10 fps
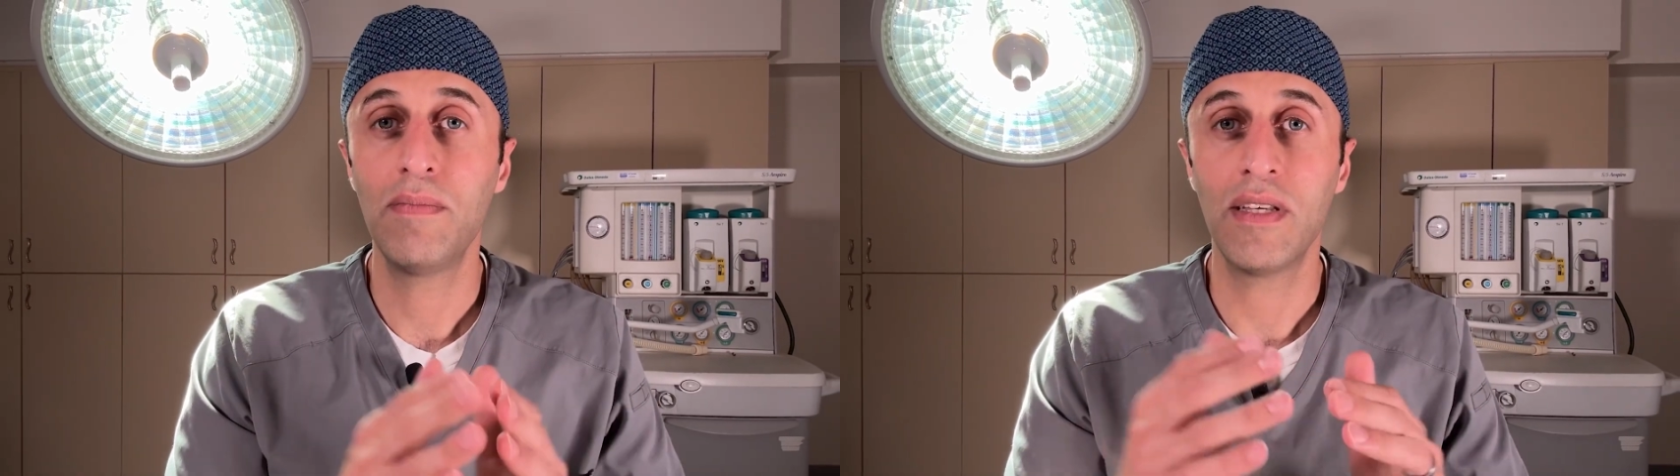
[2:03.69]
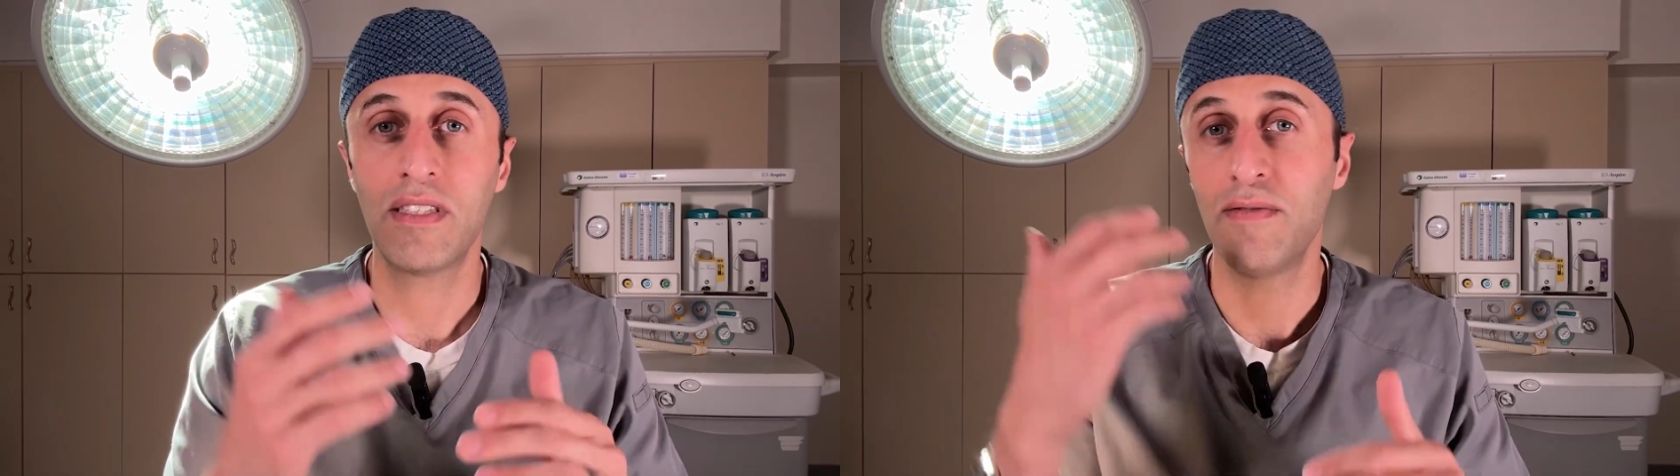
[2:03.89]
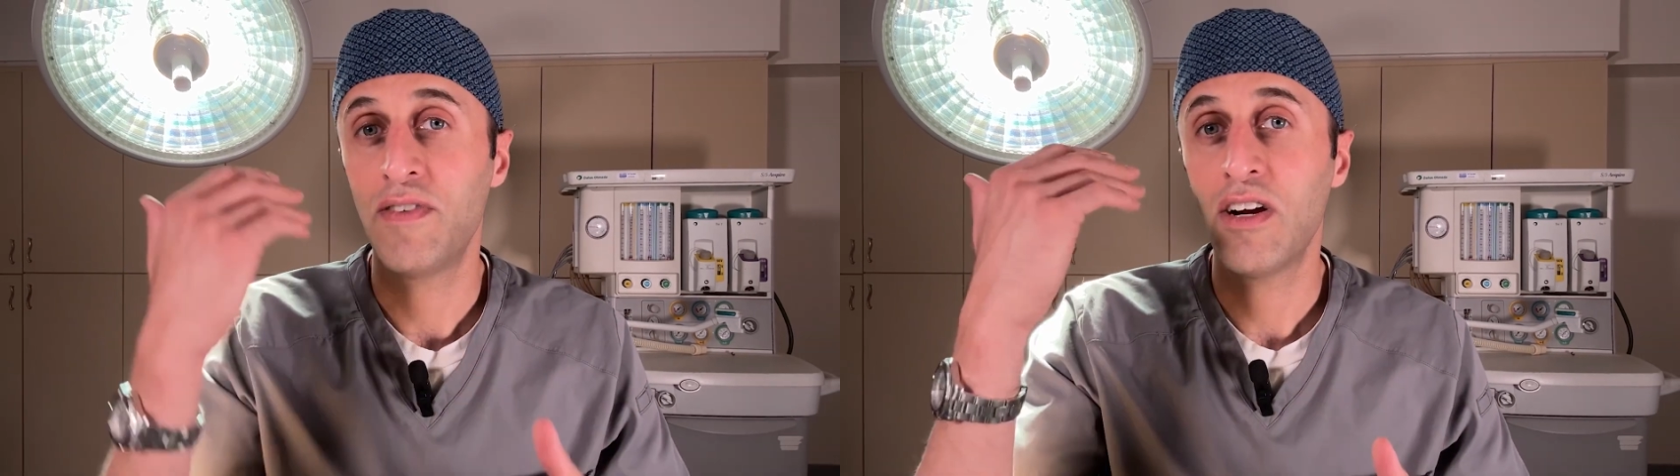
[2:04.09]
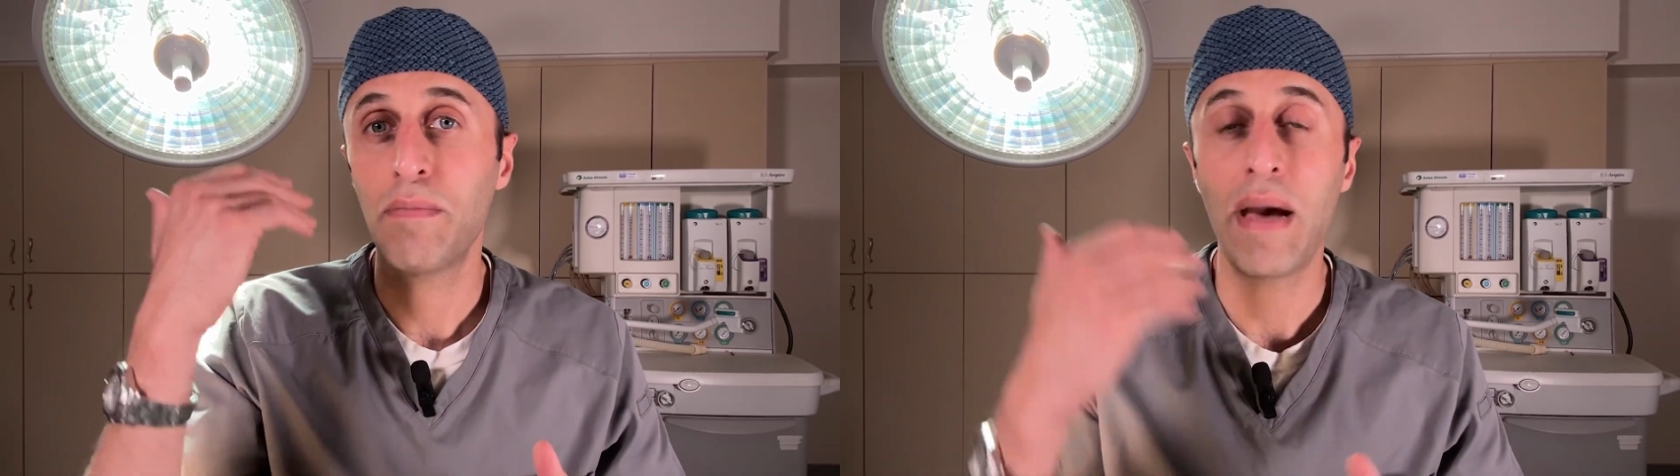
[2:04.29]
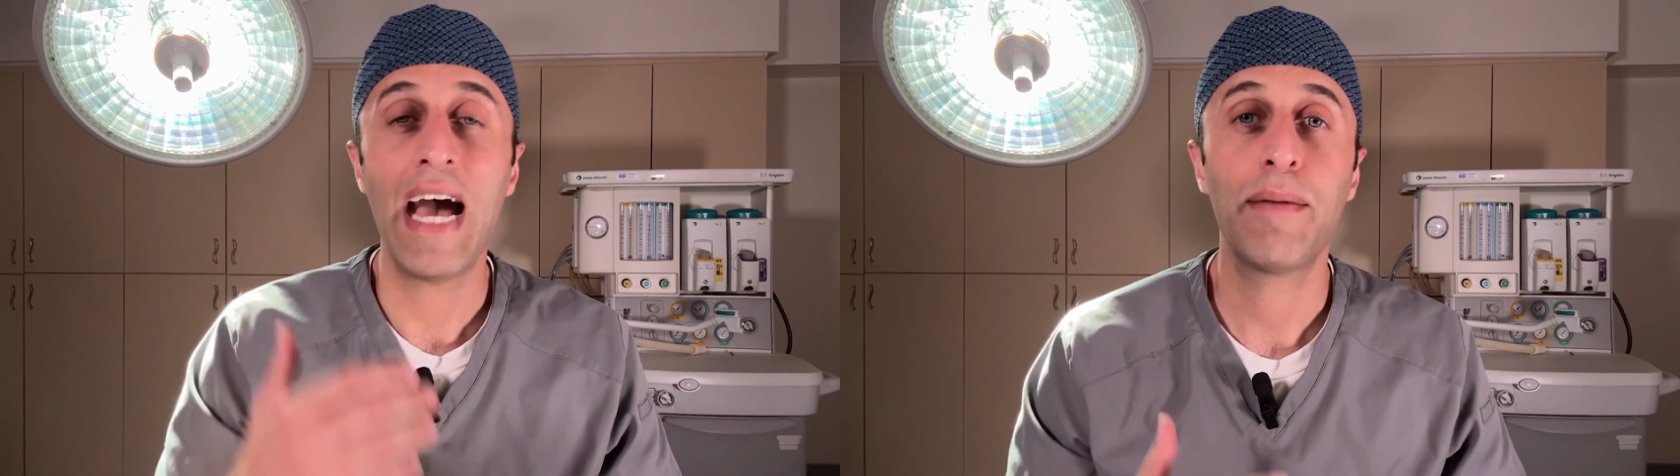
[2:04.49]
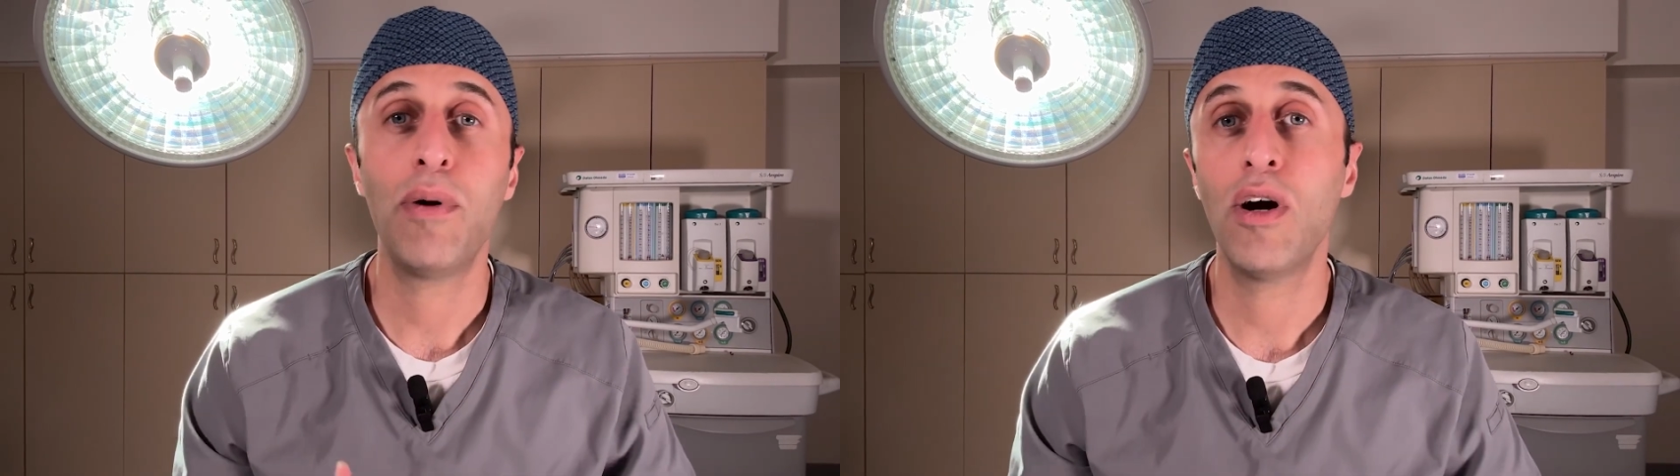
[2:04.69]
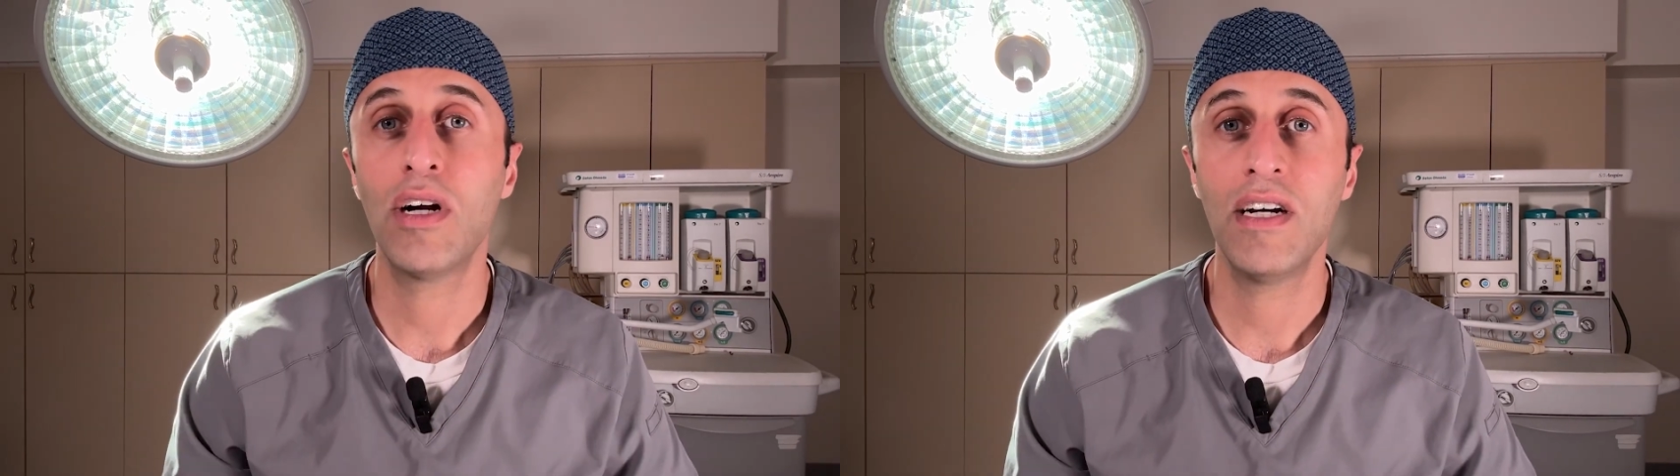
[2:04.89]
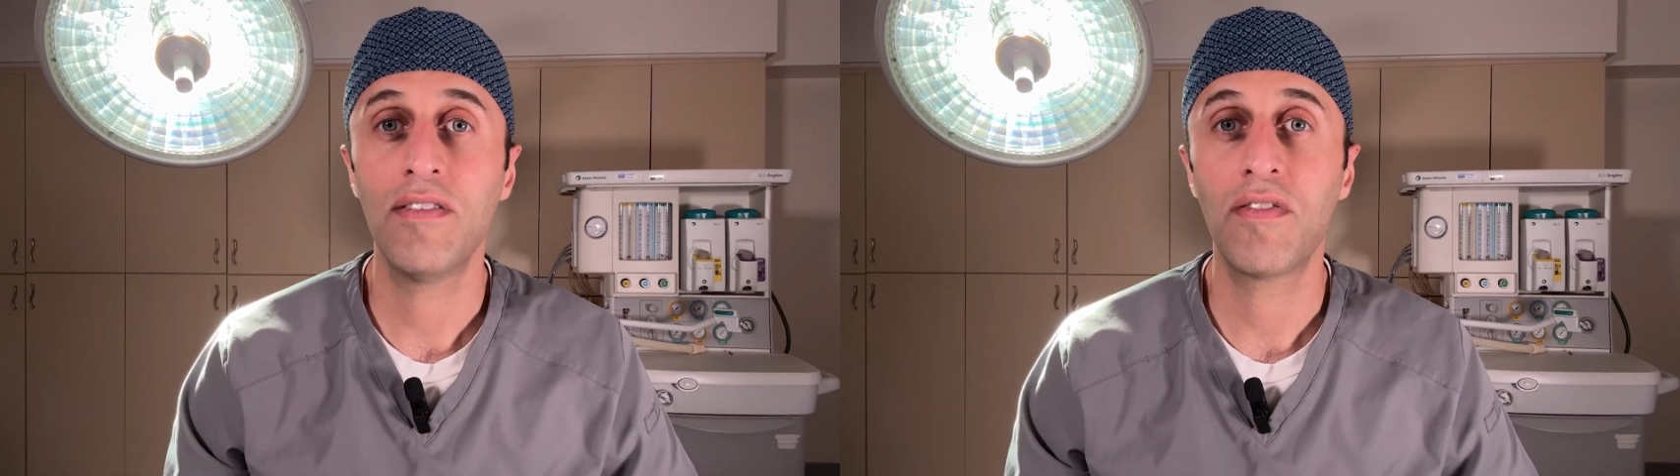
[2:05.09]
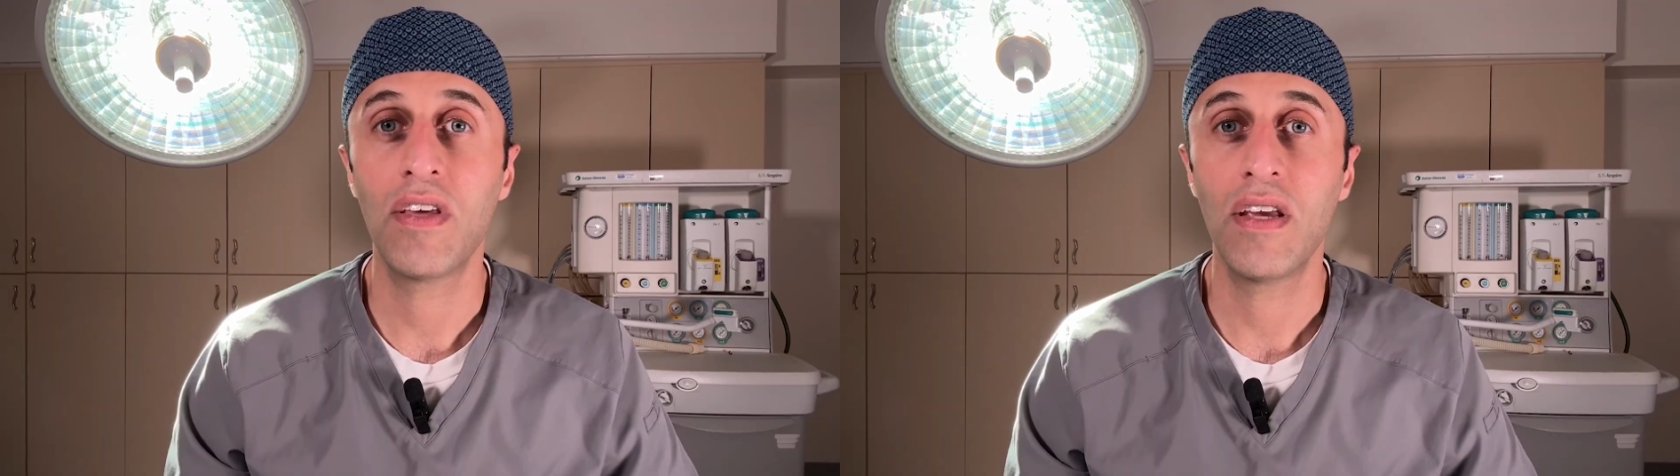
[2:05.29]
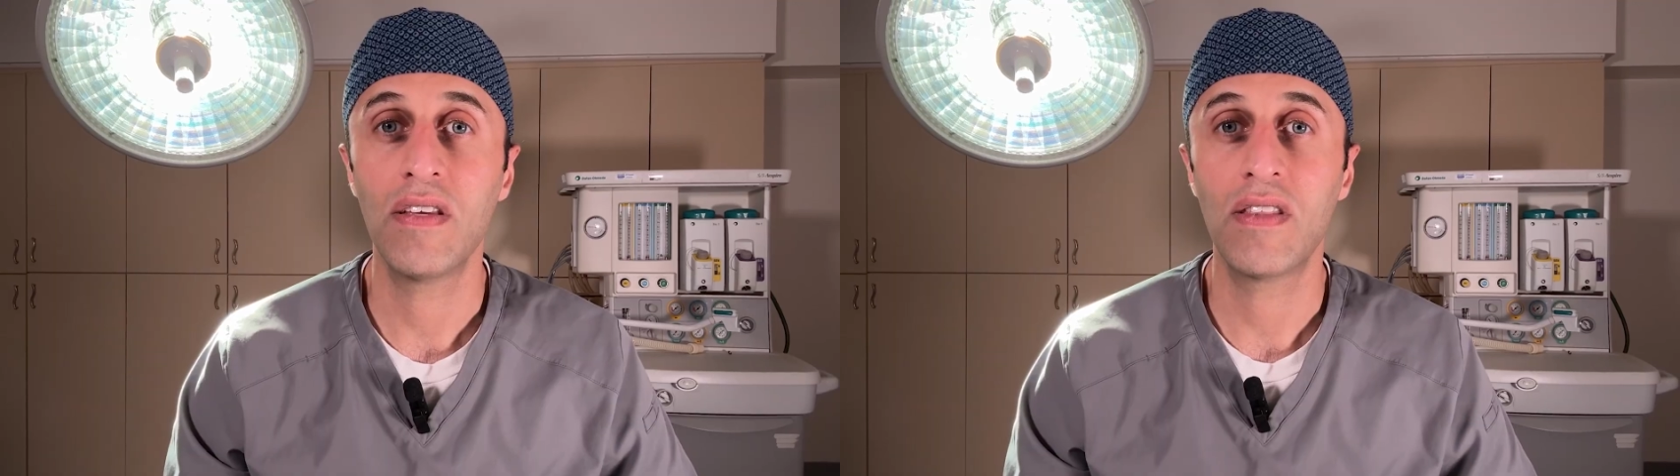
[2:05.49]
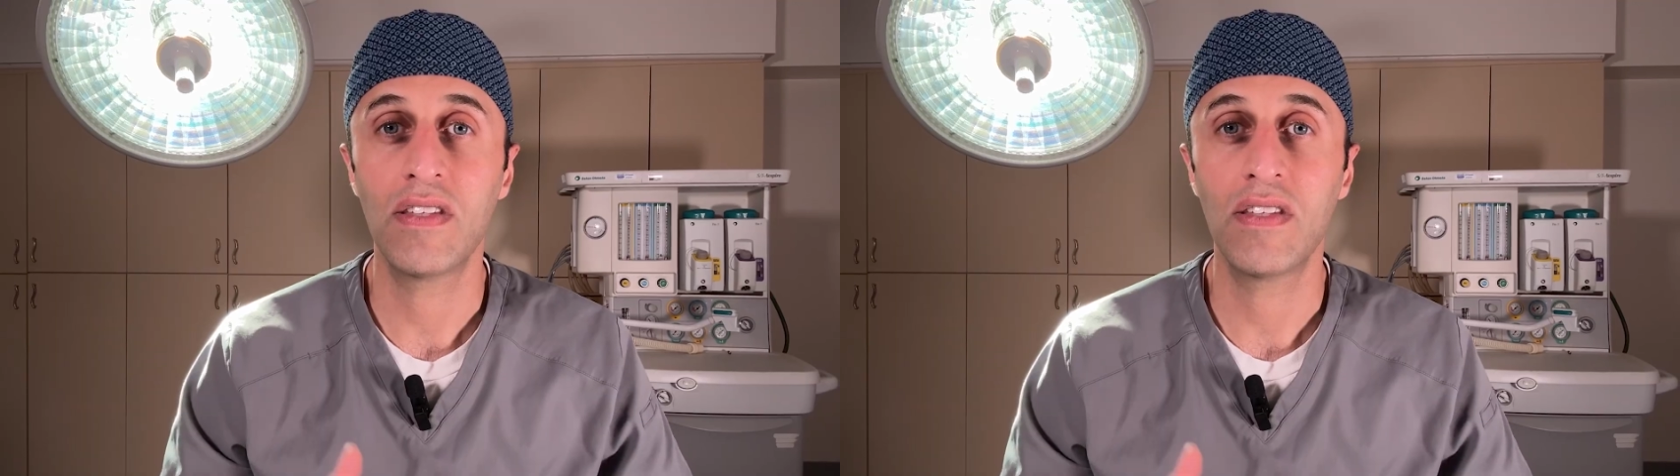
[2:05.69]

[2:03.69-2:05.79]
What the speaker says: That's the very back part of the